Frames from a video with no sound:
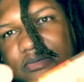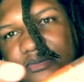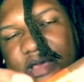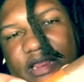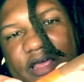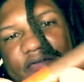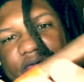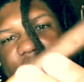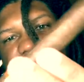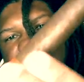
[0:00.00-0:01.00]
And
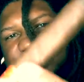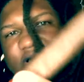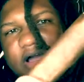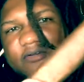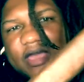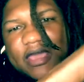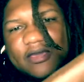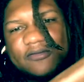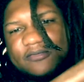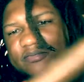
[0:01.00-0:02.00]
every cigar I've had,
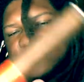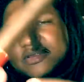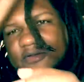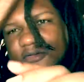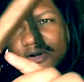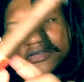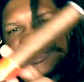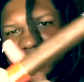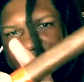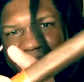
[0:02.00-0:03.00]
as far as
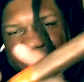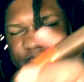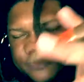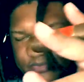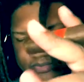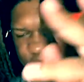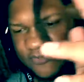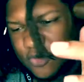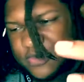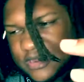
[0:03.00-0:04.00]
the
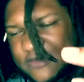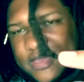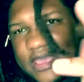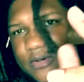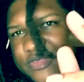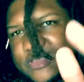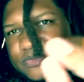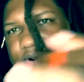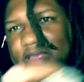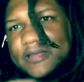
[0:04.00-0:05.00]
four that I've had with this
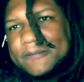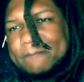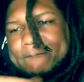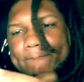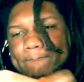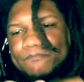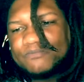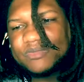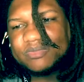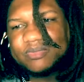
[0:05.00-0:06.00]
brand,
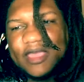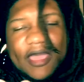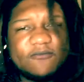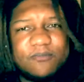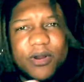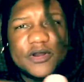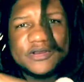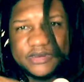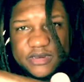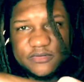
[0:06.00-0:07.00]
they have burnt
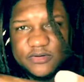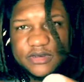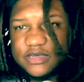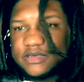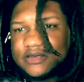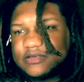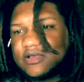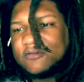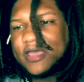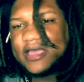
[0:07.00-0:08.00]
differently. So
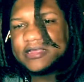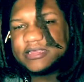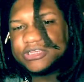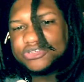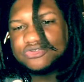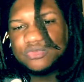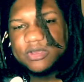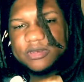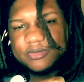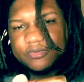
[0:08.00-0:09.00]
I've had issues
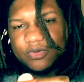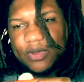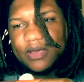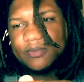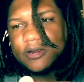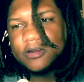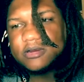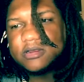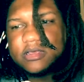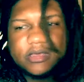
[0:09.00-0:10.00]
with the way it burned.
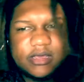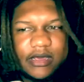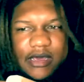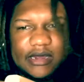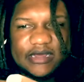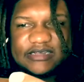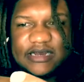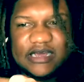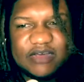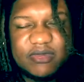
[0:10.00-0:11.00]
And like I said, it
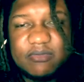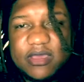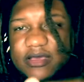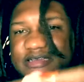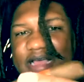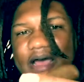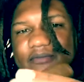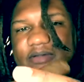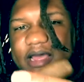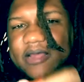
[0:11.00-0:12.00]
could be me because I'm
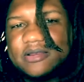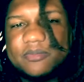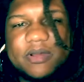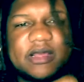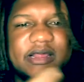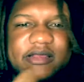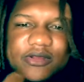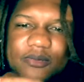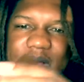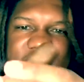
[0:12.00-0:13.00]
not the
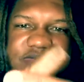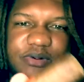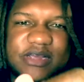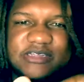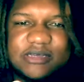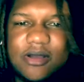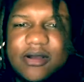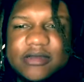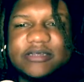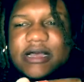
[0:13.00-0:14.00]
box press
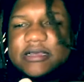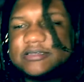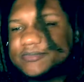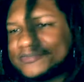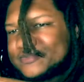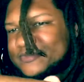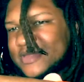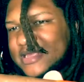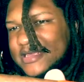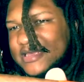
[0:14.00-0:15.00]
cigars, guys.
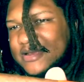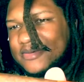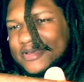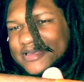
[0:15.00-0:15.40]
Um,